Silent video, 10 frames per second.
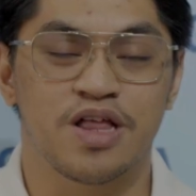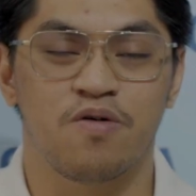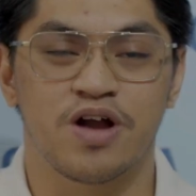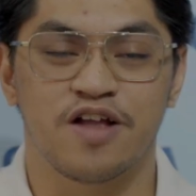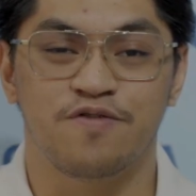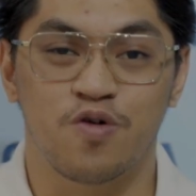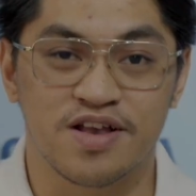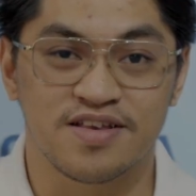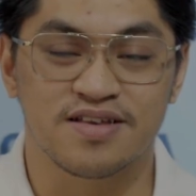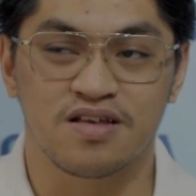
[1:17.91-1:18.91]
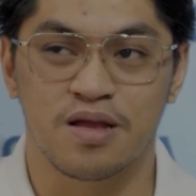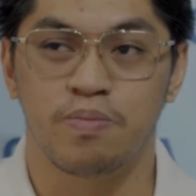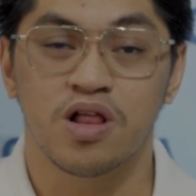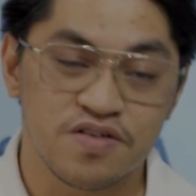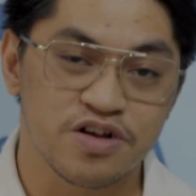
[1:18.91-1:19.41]
our advocacies and
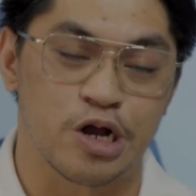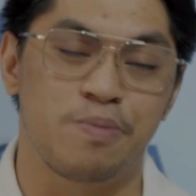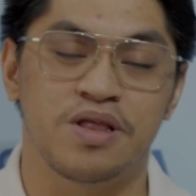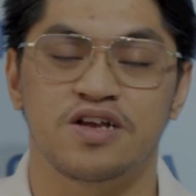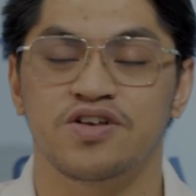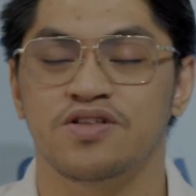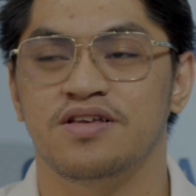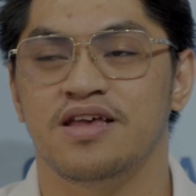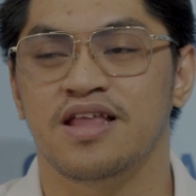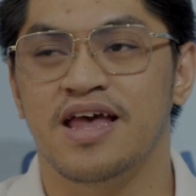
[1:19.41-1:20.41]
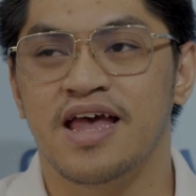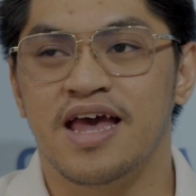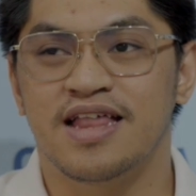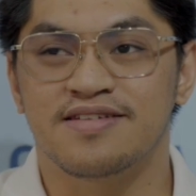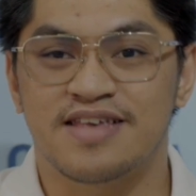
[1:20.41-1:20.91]
policy recommendations in
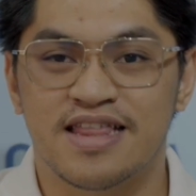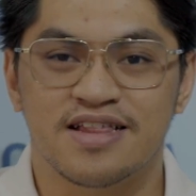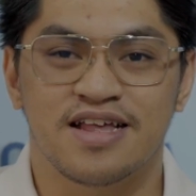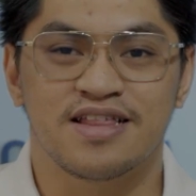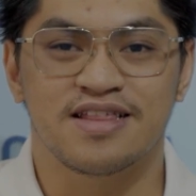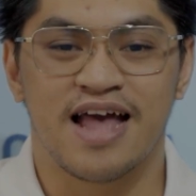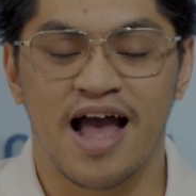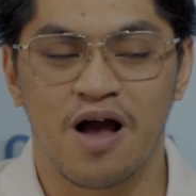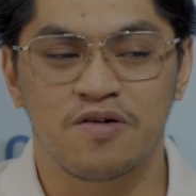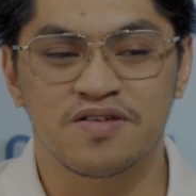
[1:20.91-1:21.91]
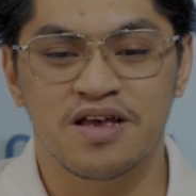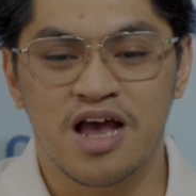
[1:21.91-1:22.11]
the Senate and in the House.